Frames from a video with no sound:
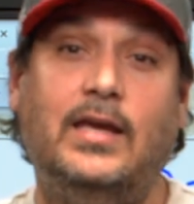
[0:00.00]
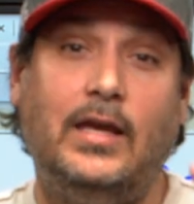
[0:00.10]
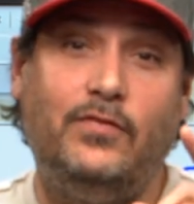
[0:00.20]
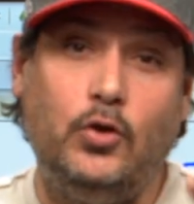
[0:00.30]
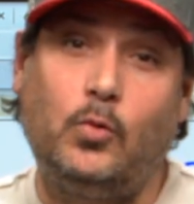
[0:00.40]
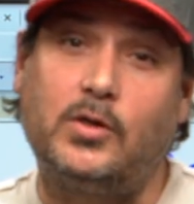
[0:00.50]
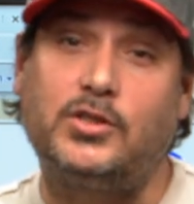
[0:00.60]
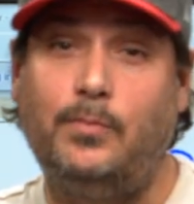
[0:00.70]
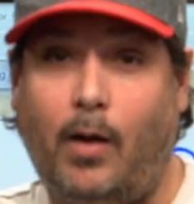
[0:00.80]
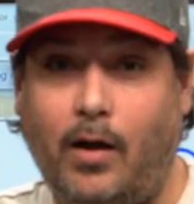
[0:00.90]
If you were
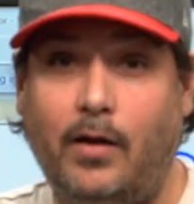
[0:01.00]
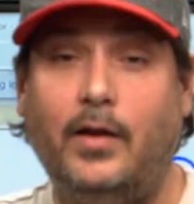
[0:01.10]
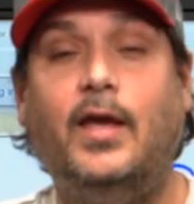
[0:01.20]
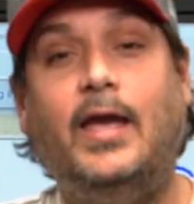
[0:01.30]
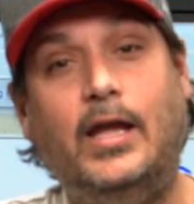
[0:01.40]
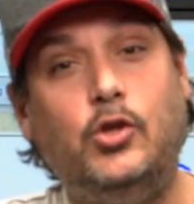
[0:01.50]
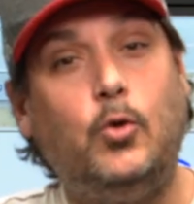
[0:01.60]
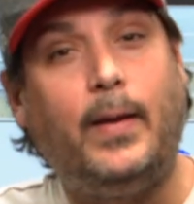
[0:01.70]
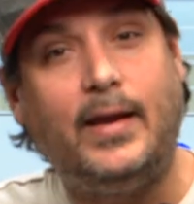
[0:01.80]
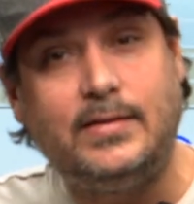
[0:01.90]
smart and you
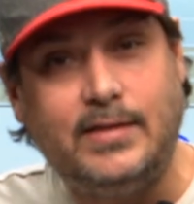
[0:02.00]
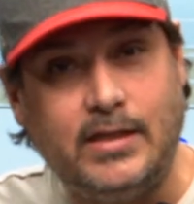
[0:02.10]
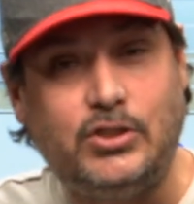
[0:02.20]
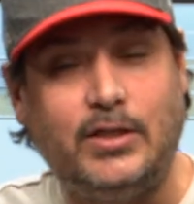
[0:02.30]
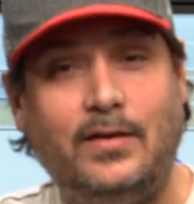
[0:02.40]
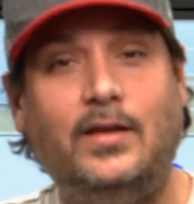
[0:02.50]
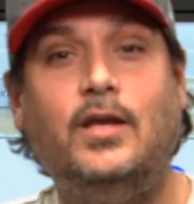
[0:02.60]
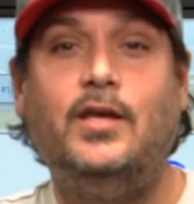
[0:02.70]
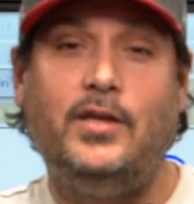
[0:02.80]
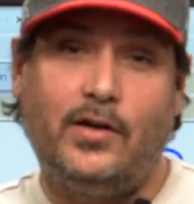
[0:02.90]
paid attention,
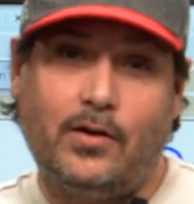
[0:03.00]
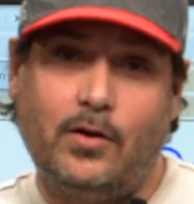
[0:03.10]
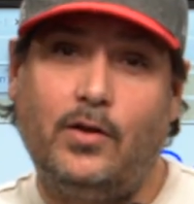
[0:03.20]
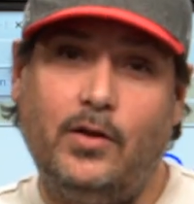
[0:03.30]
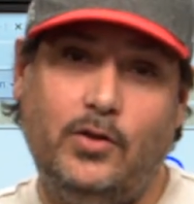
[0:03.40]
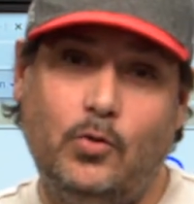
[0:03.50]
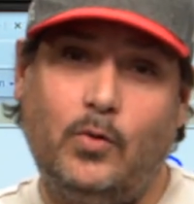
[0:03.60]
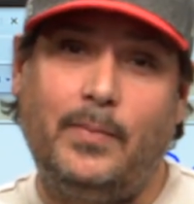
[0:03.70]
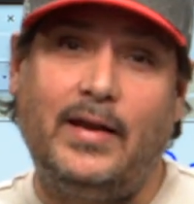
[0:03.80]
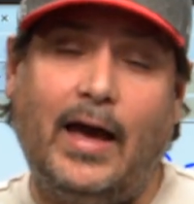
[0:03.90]
you're you would
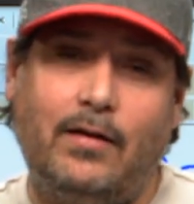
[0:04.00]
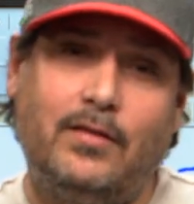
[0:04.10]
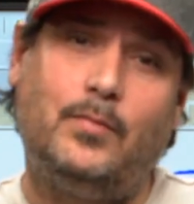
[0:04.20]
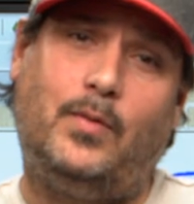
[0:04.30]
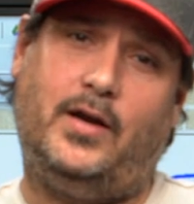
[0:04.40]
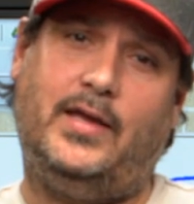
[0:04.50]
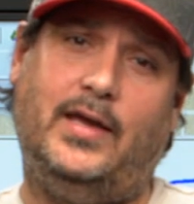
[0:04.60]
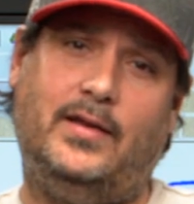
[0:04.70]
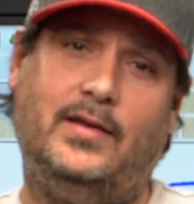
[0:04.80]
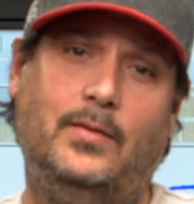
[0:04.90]
have been out of the market.